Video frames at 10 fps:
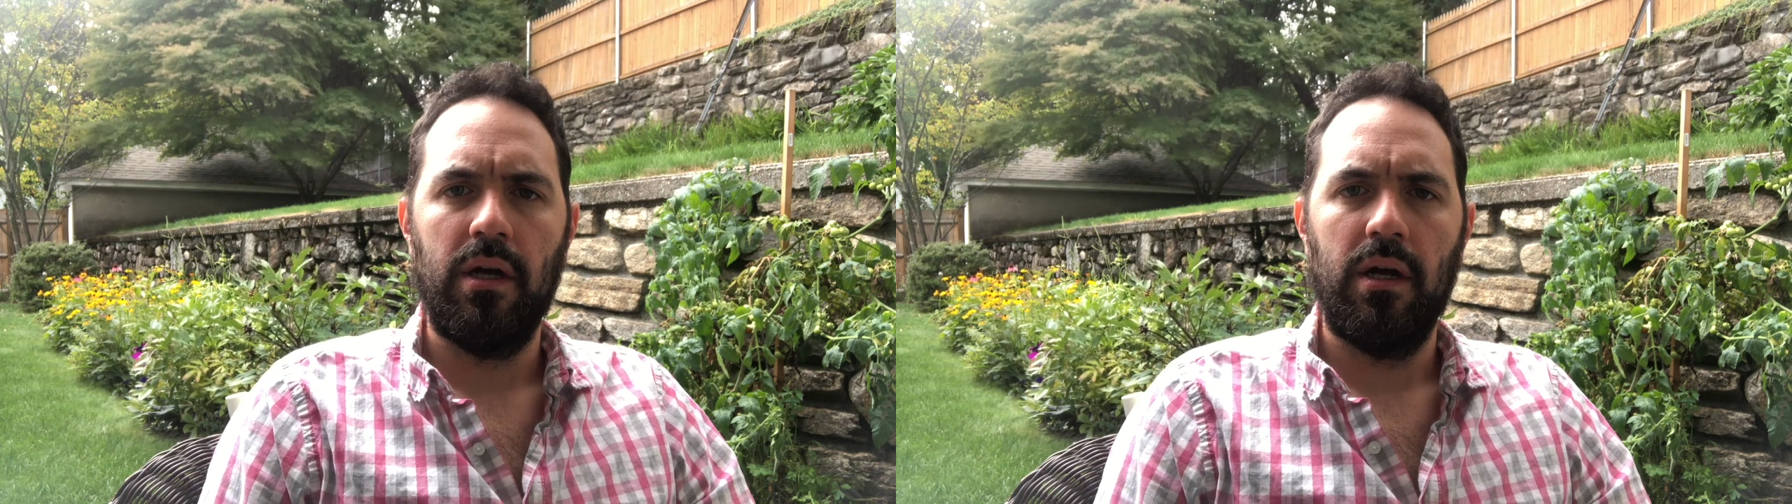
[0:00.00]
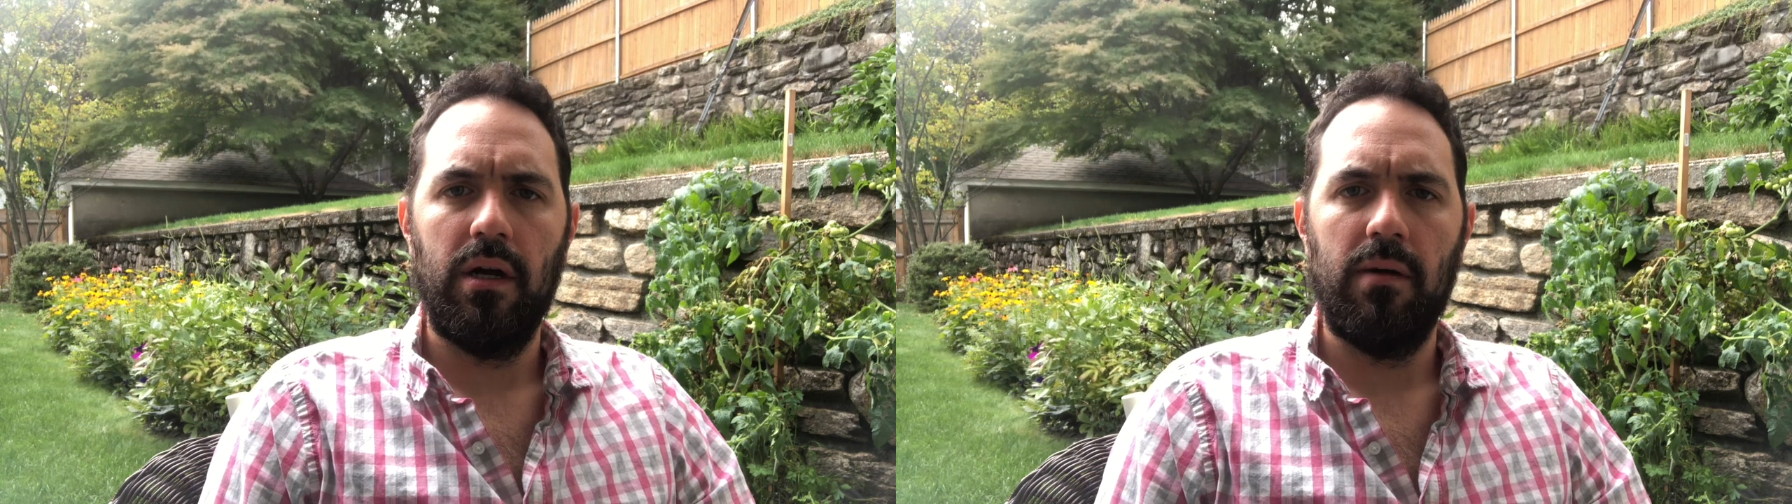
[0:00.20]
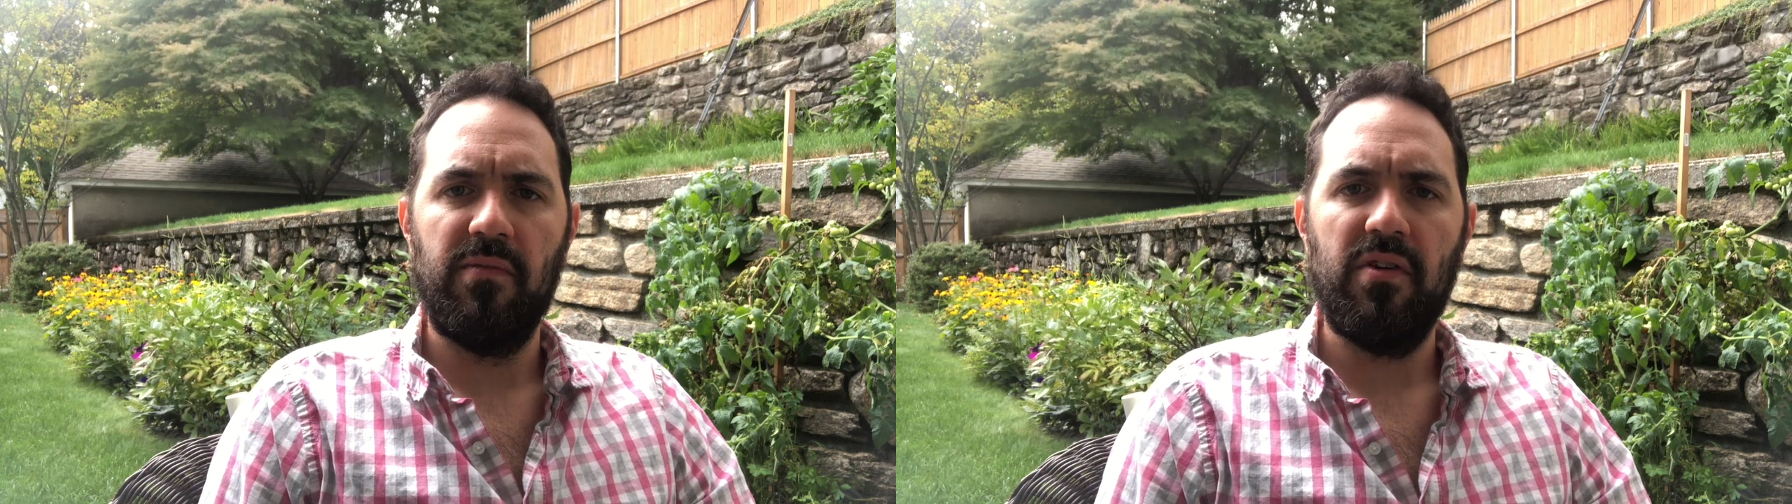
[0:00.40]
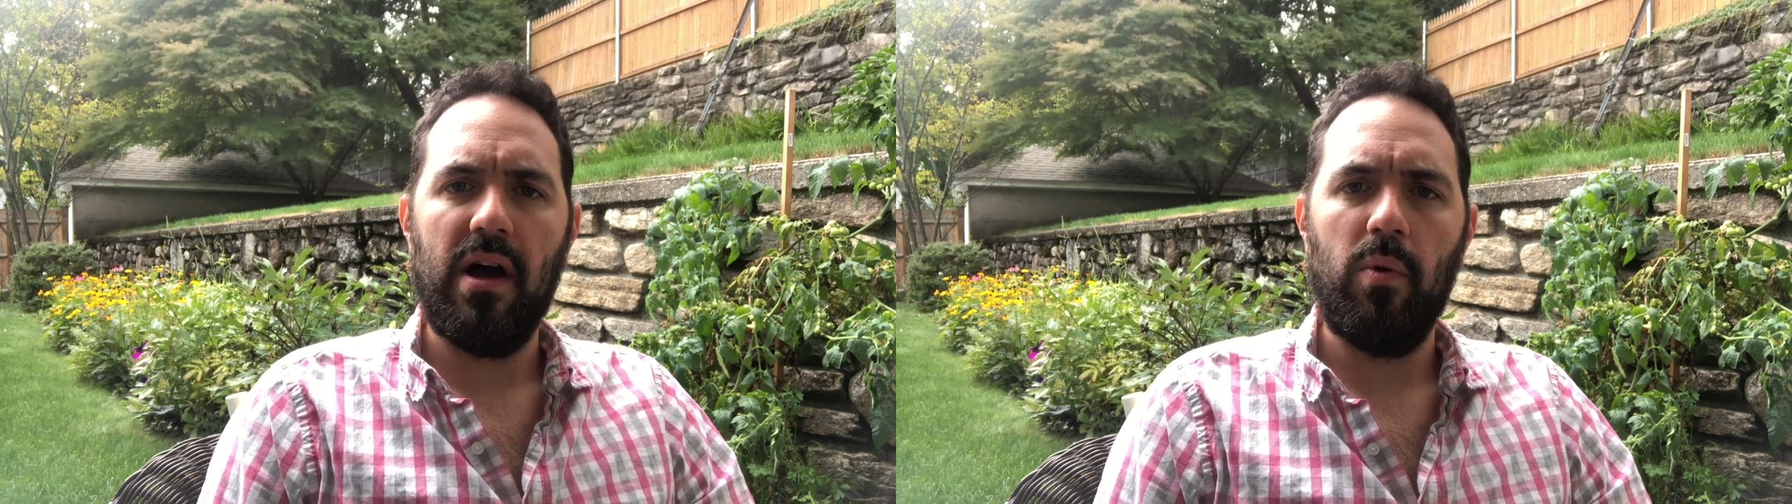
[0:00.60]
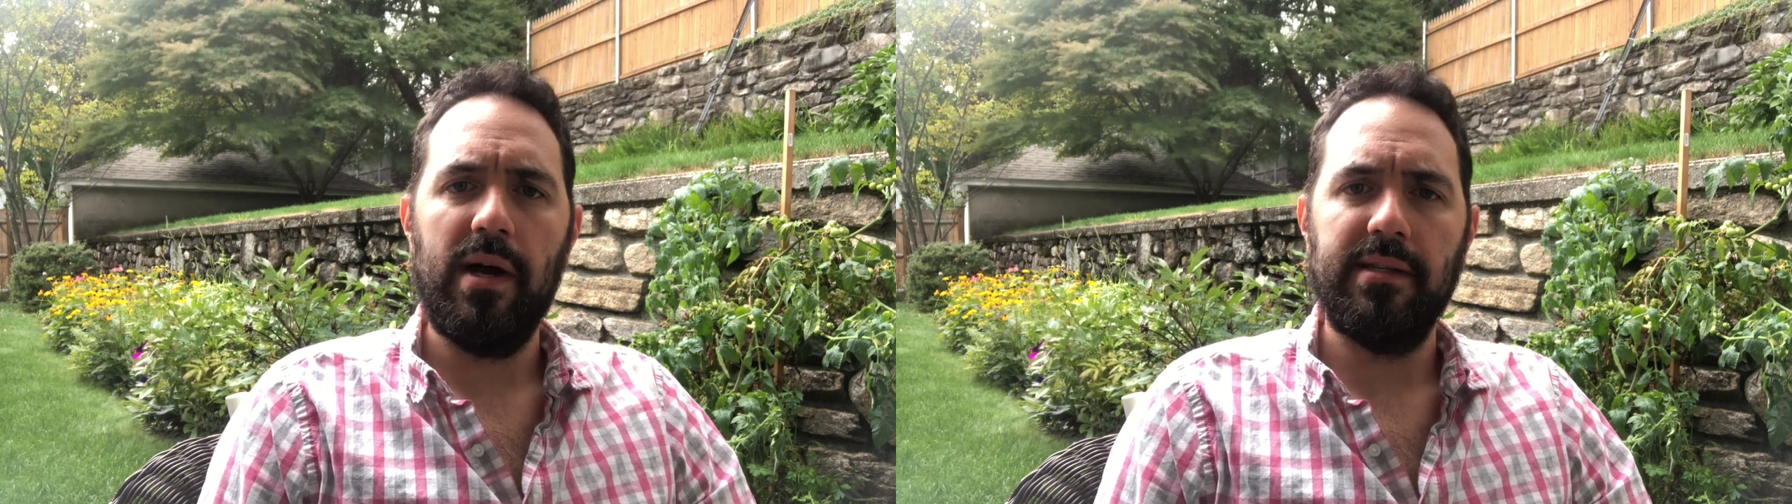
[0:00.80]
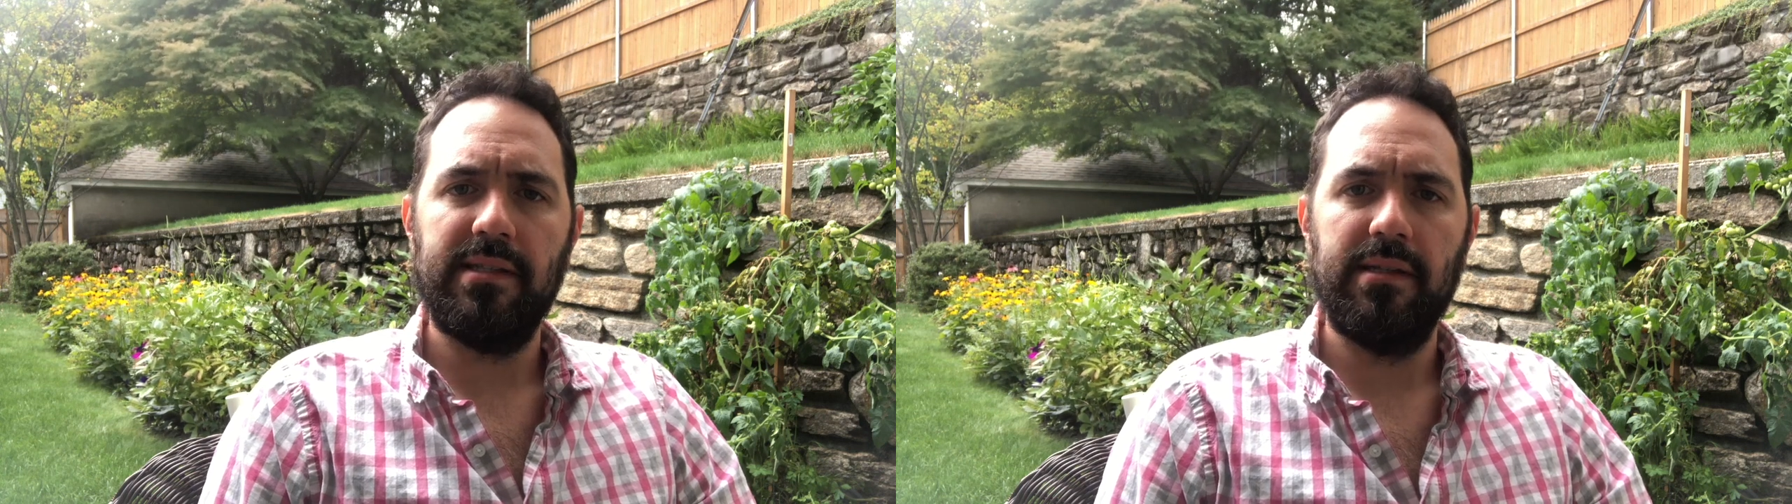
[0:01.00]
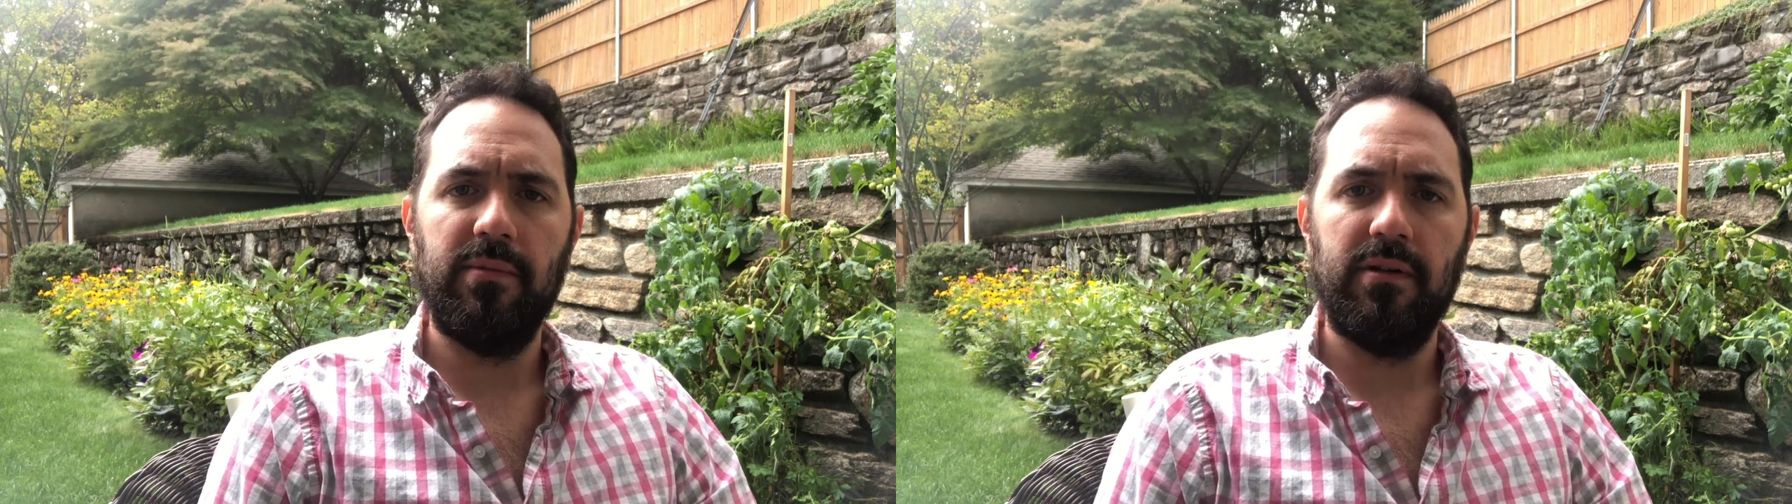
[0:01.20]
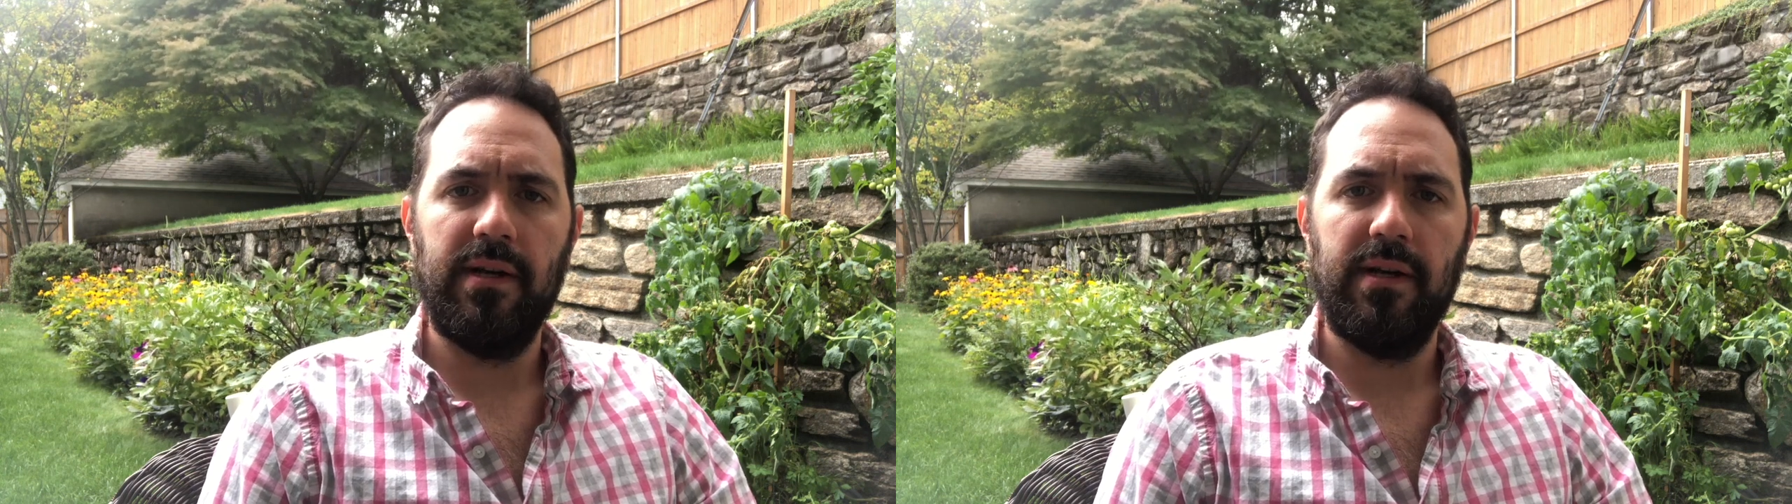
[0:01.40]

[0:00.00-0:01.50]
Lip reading: They're not quite as similar